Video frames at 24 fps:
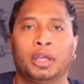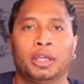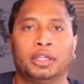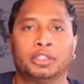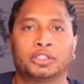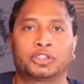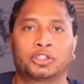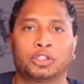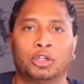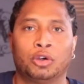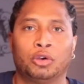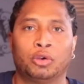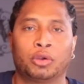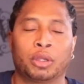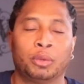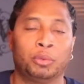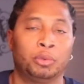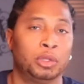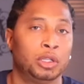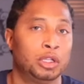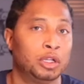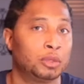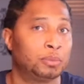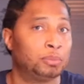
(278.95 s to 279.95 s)
And so it
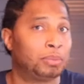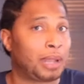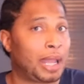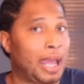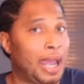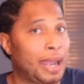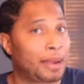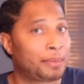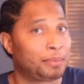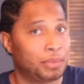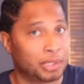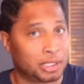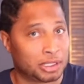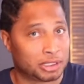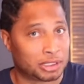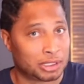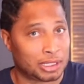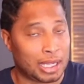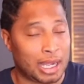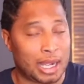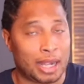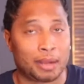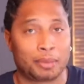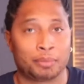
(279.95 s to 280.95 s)
will look black, but it's
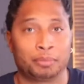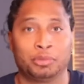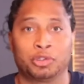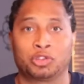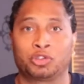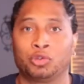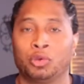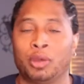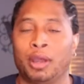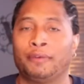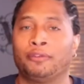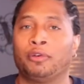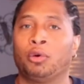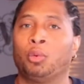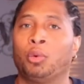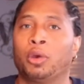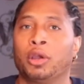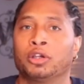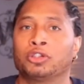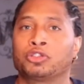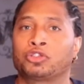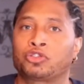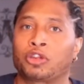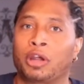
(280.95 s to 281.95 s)
not. But you have a
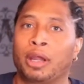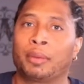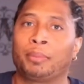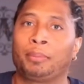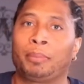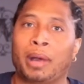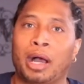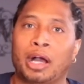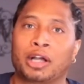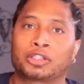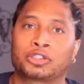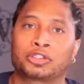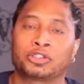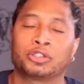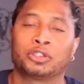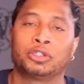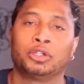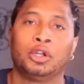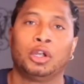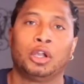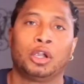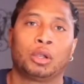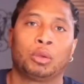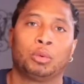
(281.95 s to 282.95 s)
well-striped boxer
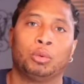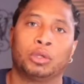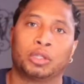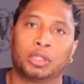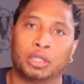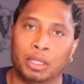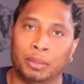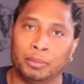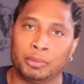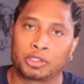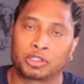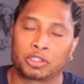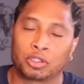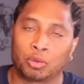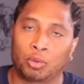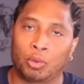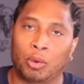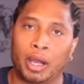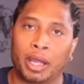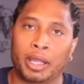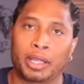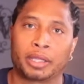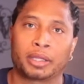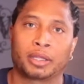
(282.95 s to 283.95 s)
with limited
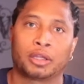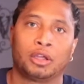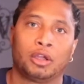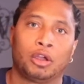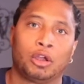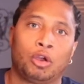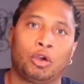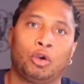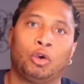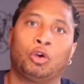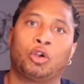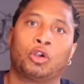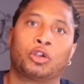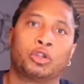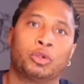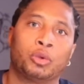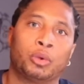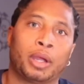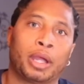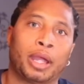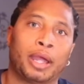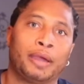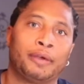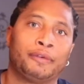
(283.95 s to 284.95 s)
white, or
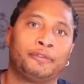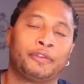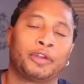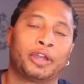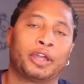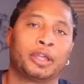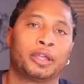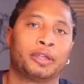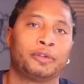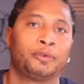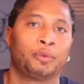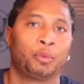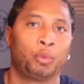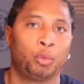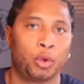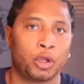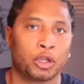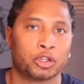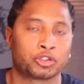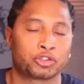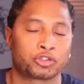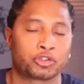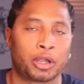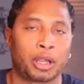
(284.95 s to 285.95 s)
you have a
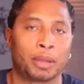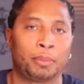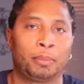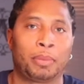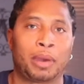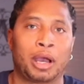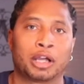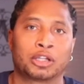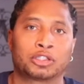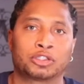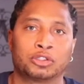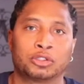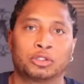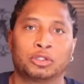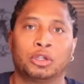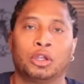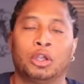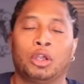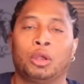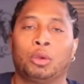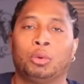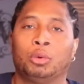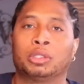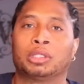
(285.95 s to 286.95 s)
well-striped boxer
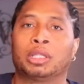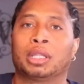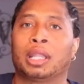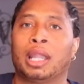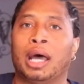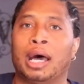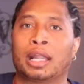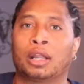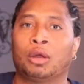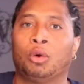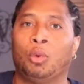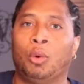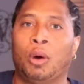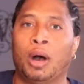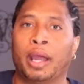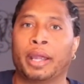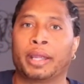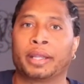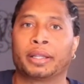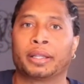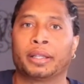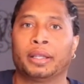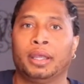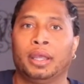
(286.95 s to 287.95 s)
with a lot of
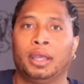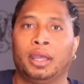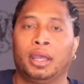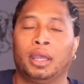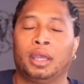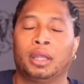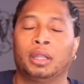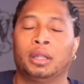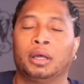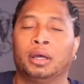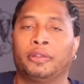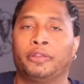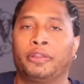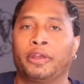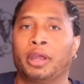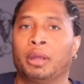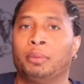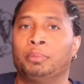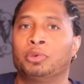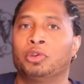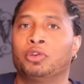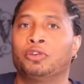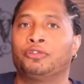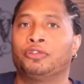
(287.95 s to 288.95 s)
white. And uh, they are
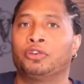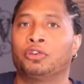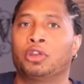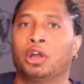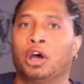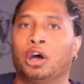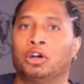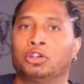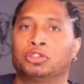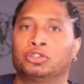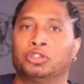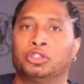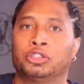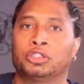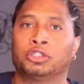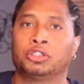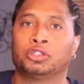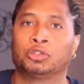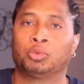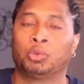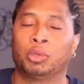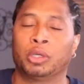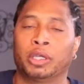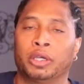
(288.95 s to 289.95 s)
beautiful dogs just
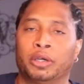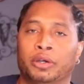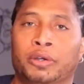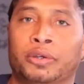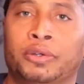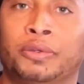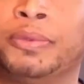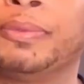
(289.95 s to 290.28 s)
as well.